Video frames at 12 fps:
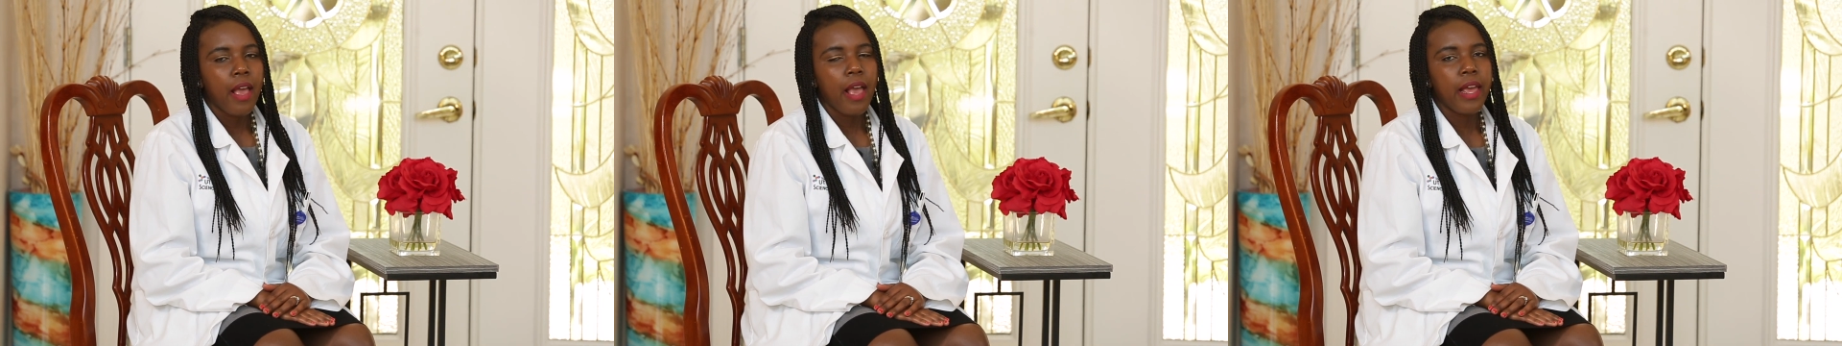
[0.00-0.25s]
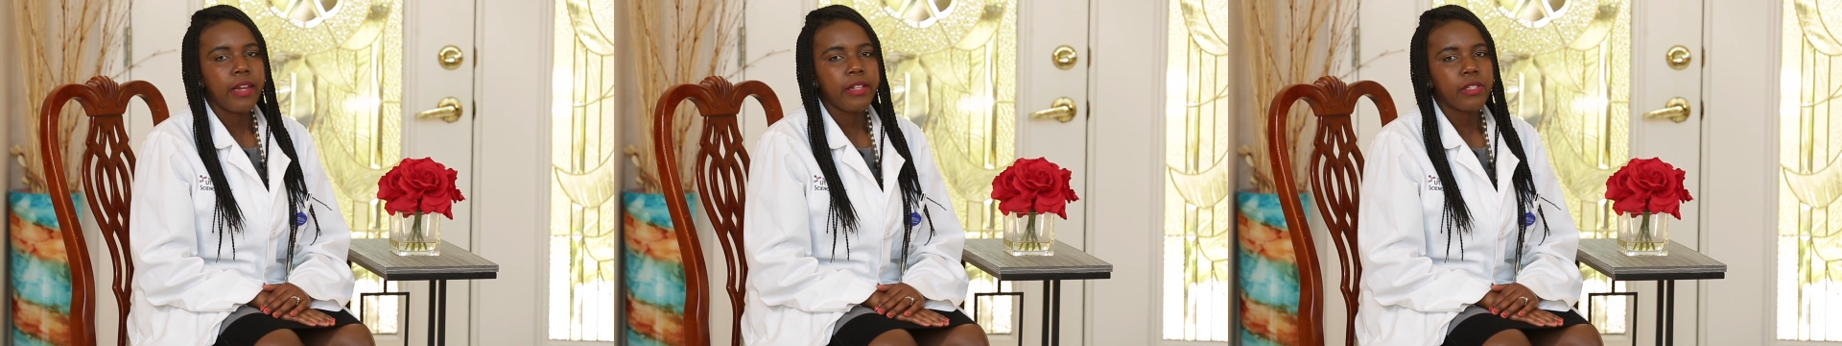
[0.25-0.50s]

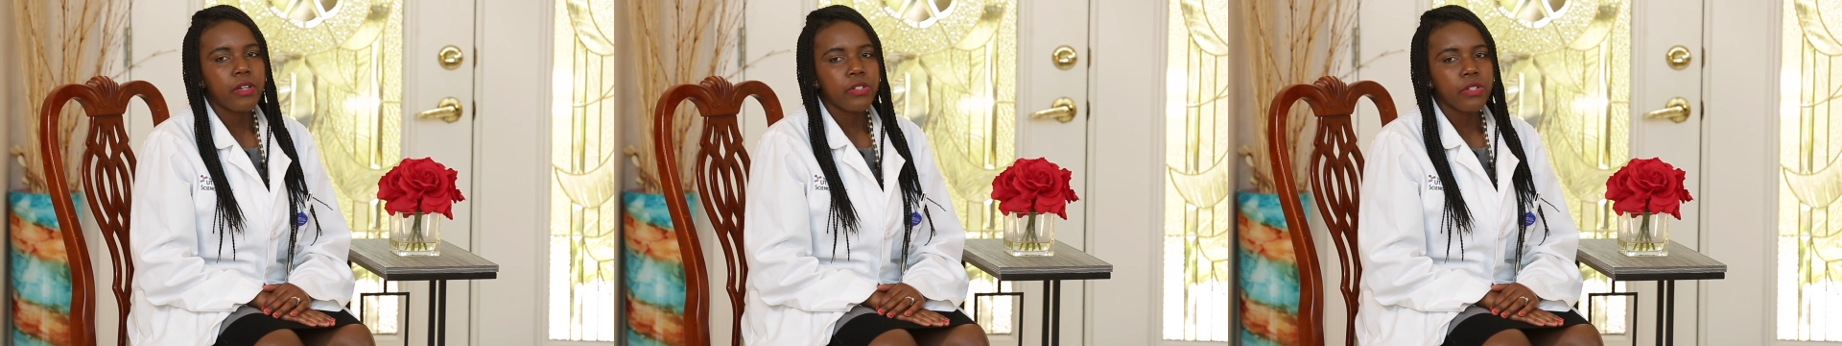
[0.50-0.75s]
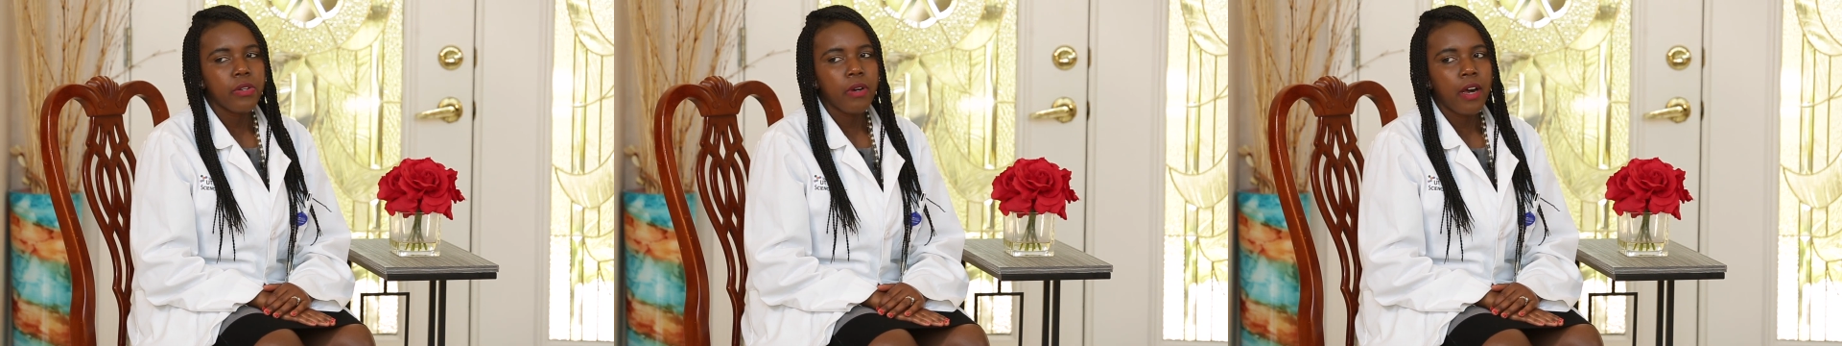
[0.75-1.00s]
And it's
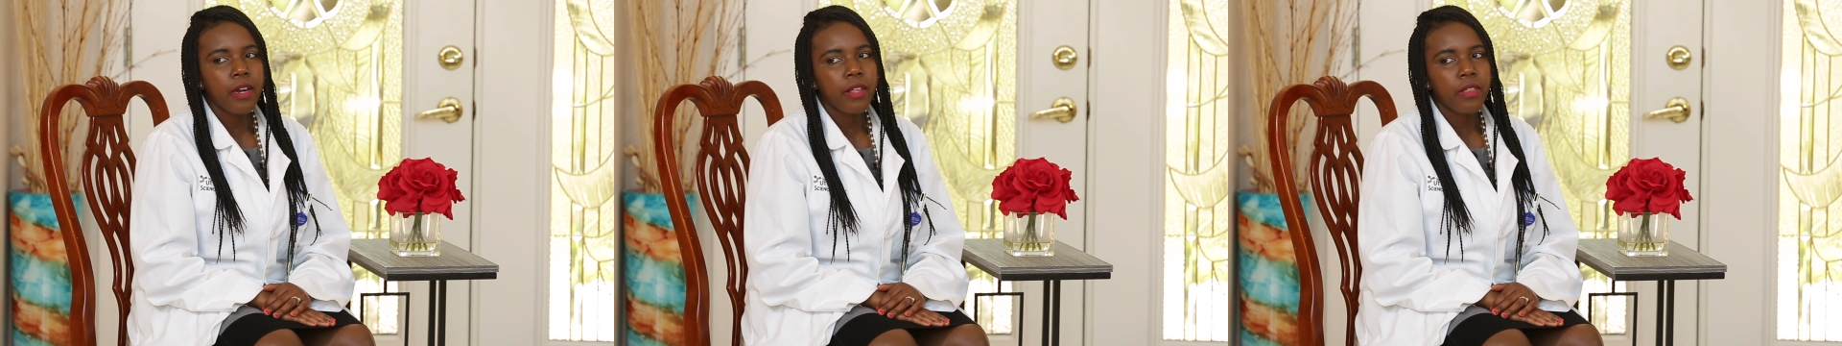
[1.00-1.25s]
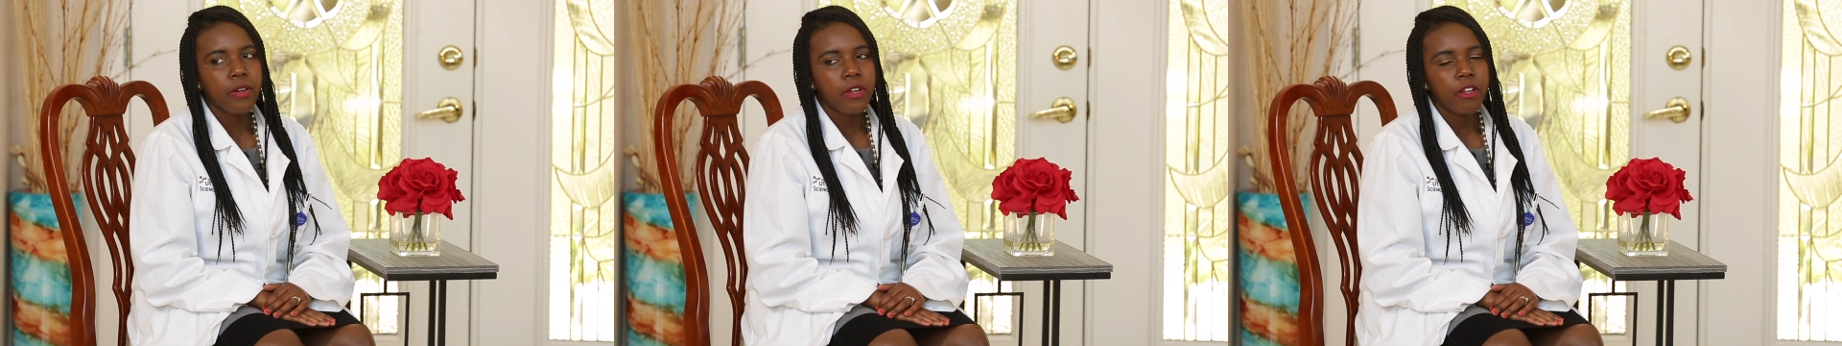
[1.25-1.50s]
also
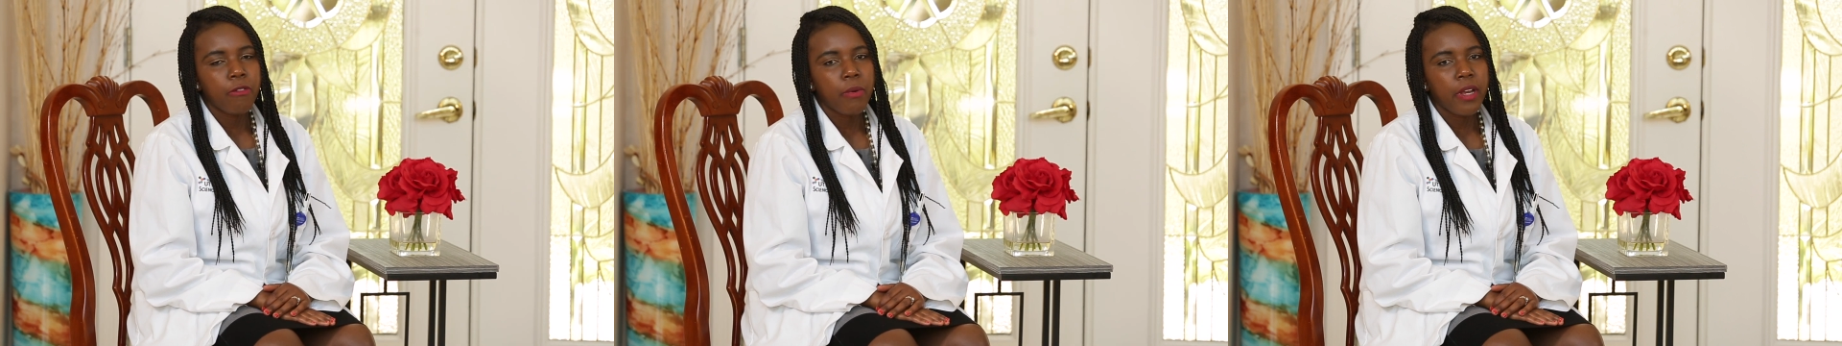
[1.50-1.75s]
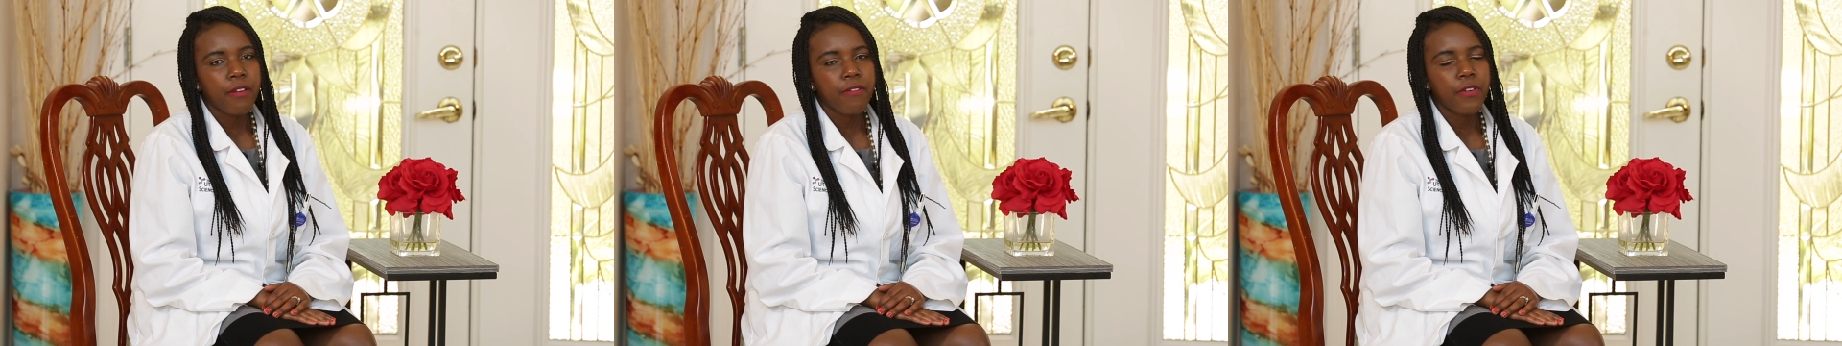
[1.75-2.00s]
another good
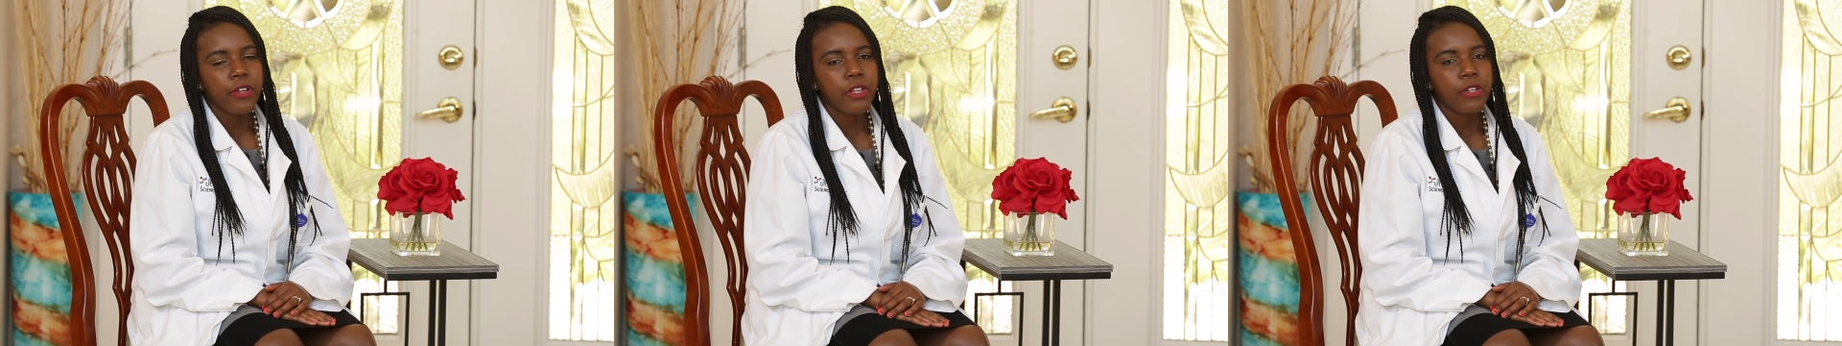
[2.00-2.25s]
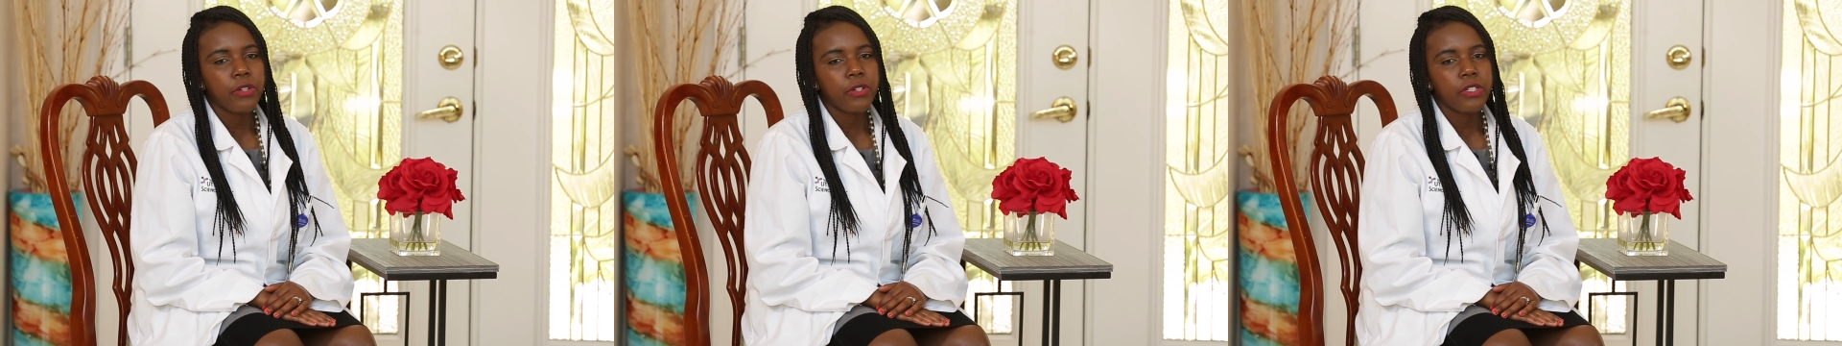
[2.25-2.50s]
way for
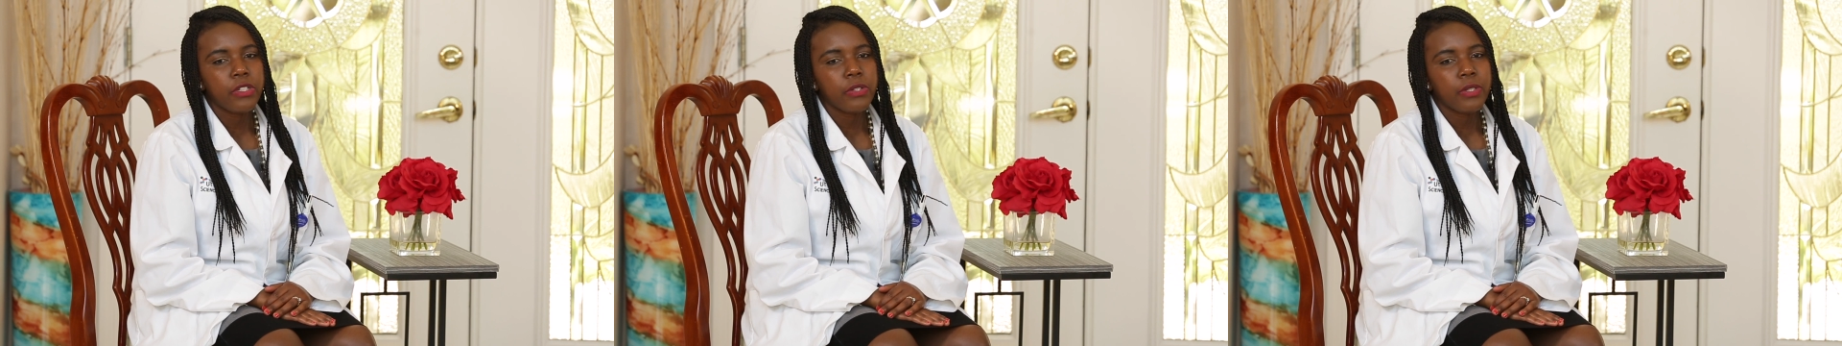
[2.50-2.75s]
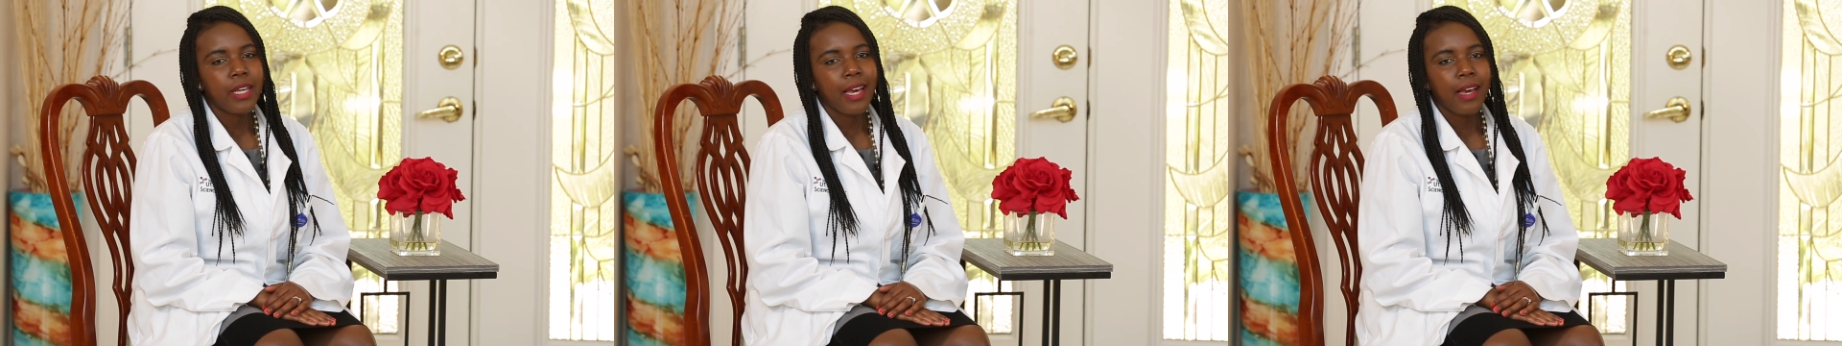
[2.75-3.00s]
you
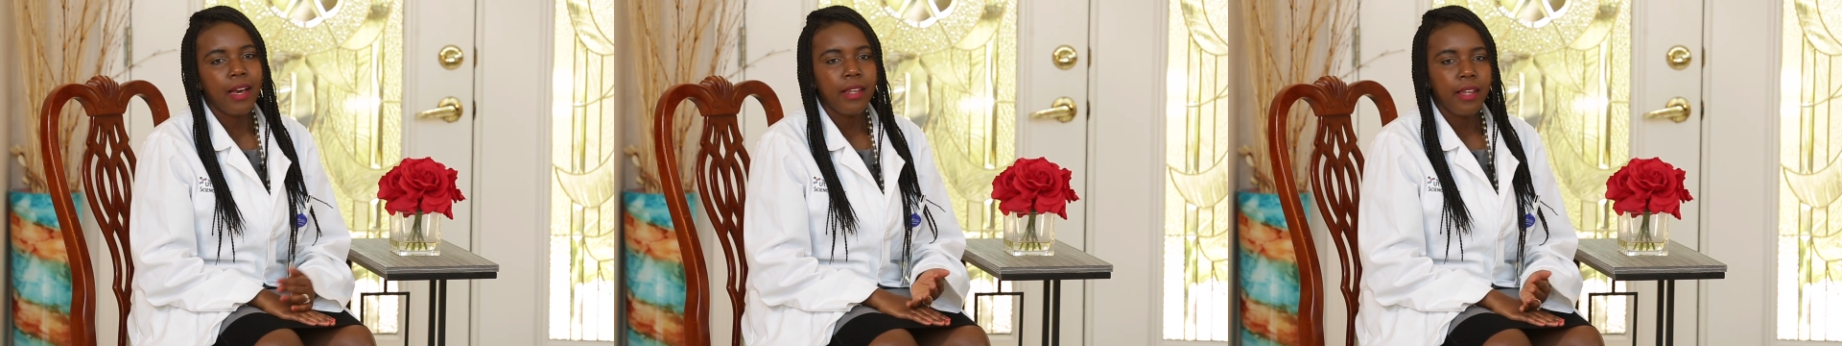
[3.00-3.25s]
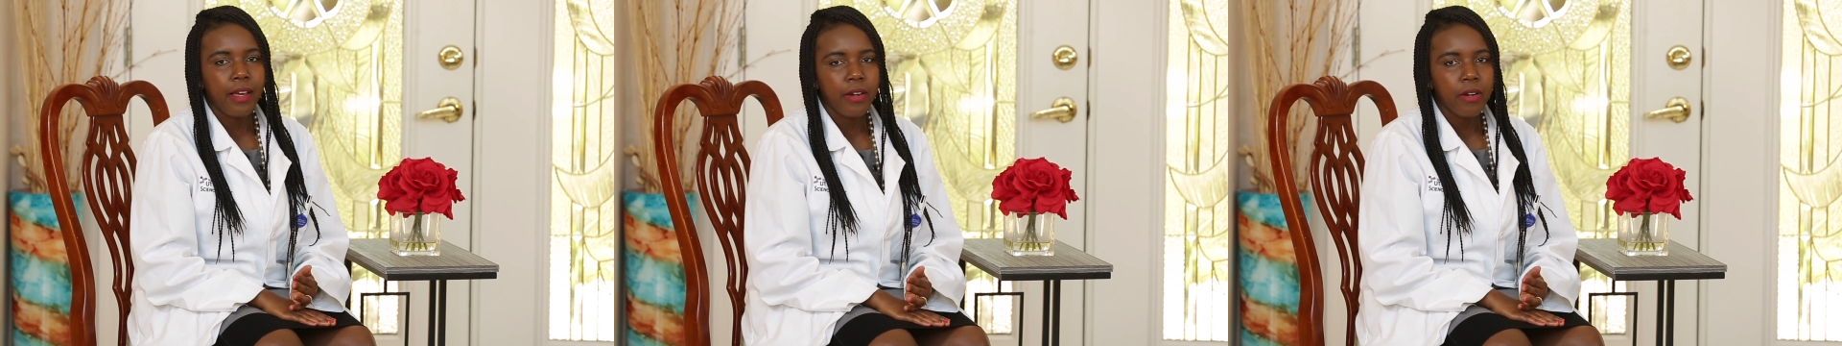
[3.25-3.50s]
to get
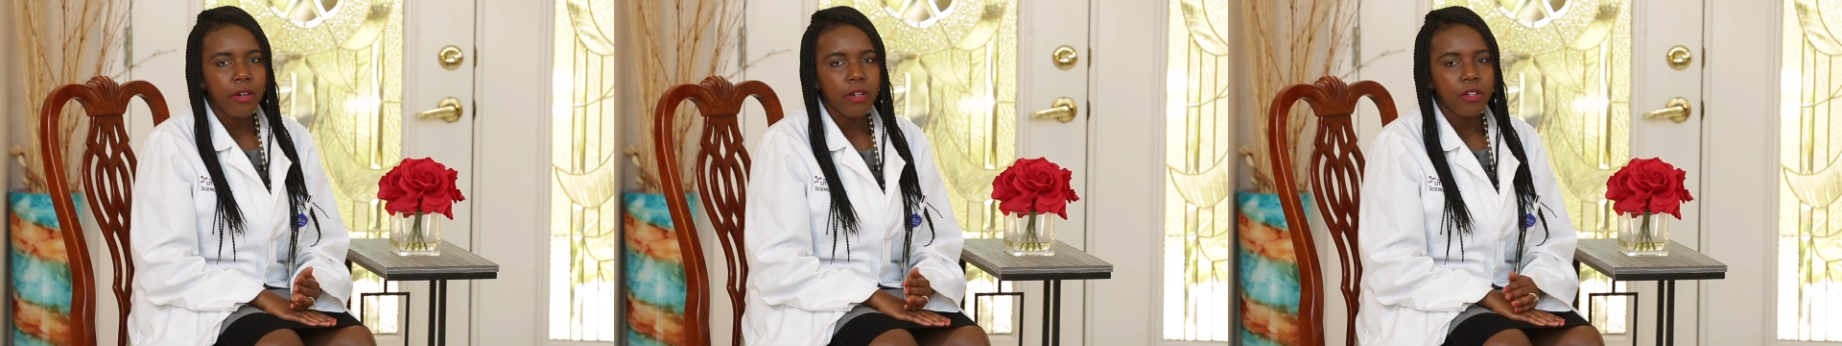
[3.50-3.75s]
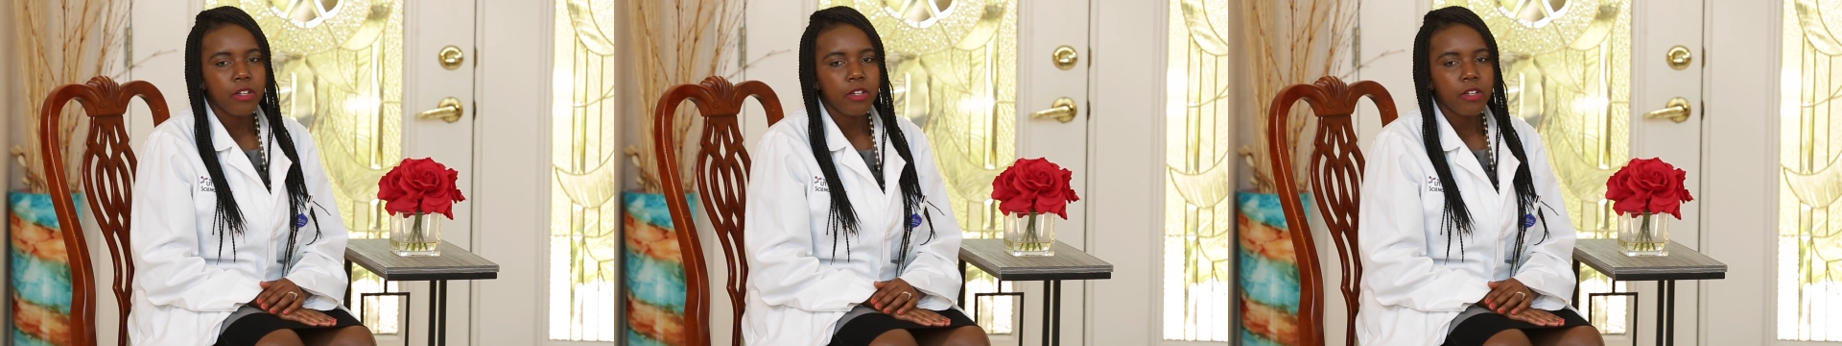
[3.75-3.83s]
a letter.